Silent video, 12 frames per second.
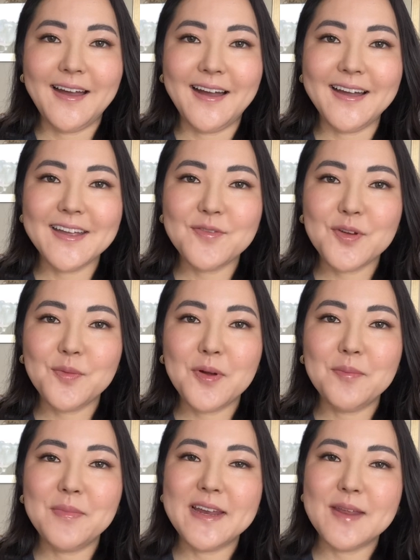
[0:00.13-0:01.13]
Hi
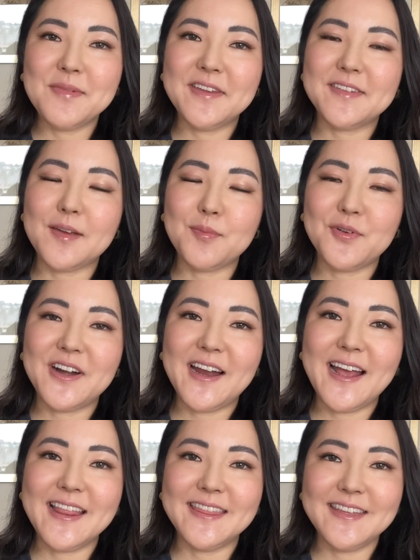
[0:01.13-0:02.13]
everyone, my name is Deborah
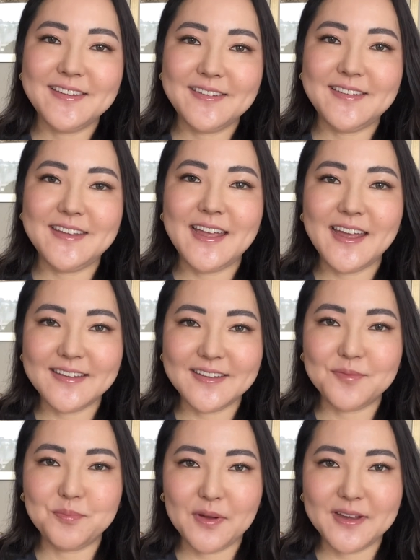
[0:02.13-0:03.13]
and this is The
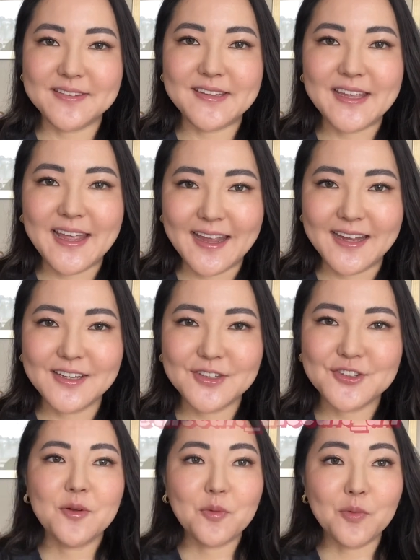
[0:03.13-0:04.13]
Edit by
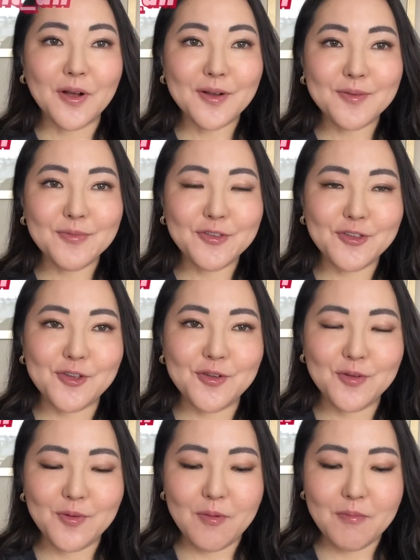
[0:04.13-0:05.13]
DH. Welcome
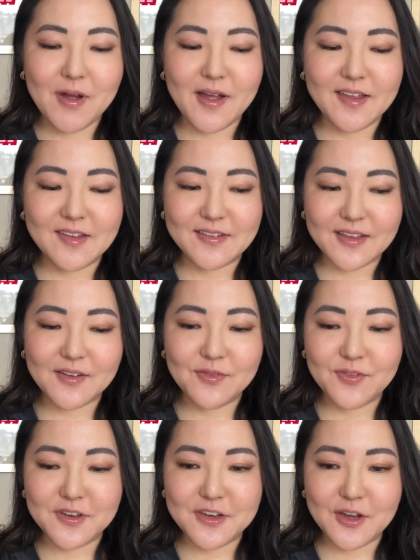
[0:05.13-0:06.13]
to my
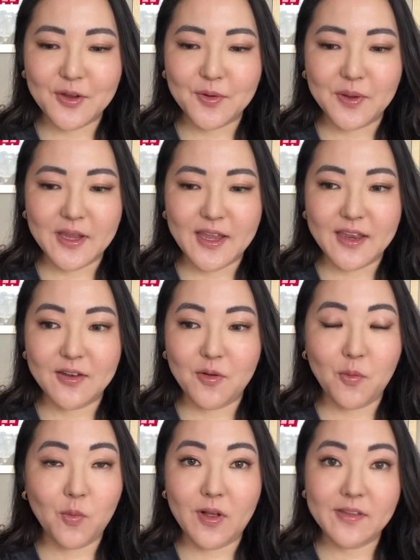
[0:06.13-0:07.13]
second video in
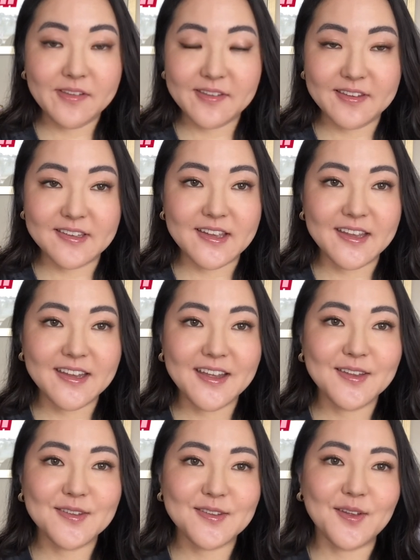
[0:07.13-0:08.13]
one sitting,
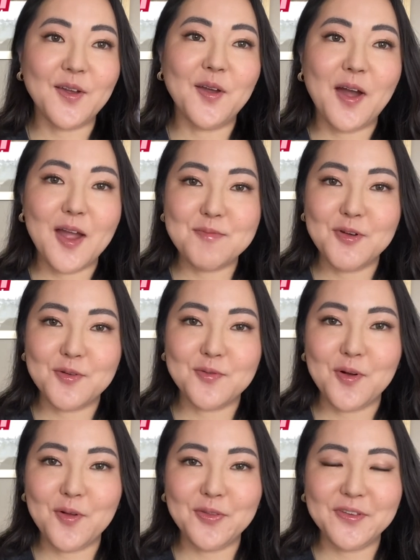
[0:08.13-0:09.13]
so I'm on a
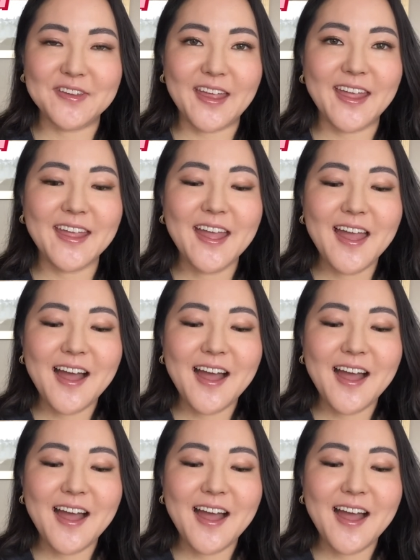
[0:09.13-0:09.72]
roll today.